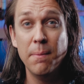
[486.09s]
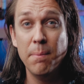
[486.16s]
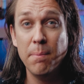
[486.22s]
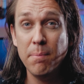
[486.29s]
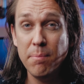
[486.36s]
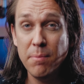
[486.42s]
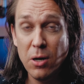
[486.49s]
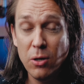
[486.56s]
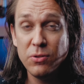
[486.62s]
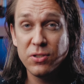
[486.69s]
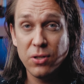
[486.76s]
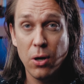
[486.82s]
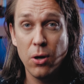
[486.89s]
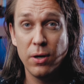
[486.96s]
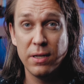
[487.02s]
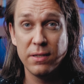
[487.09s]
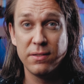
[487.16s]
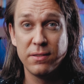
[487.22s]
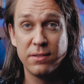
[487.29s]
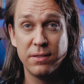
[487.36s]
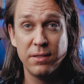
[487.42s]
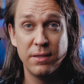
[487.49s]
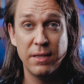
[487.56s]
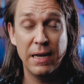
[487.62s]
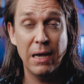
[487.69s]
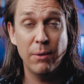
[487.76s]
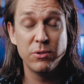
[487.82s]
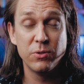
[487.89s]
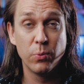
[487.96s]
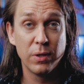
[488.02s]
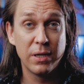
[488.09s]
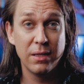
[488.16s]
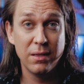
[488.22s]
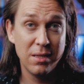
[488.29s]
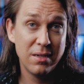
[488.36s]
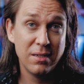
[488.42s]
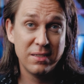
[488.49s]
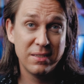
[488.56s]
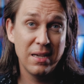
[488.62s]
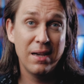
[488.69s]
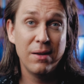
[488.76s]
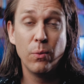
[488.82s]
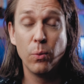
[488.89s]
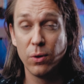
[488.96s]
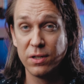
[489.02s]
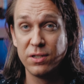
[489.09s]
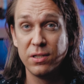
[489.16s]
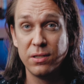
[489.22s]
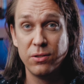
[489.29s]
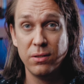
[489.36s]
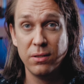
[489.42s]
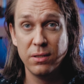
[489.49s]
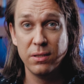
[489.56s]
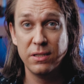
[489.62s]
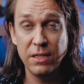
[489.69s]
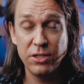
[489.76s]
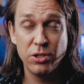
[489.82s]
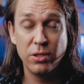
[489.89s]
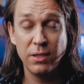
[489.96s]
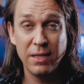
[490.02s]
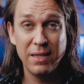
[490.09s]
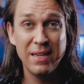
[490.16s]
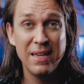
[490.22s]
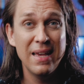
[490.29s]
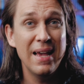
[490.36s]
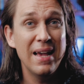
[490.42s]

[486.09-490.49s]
most artists that I was working alongside worked digitally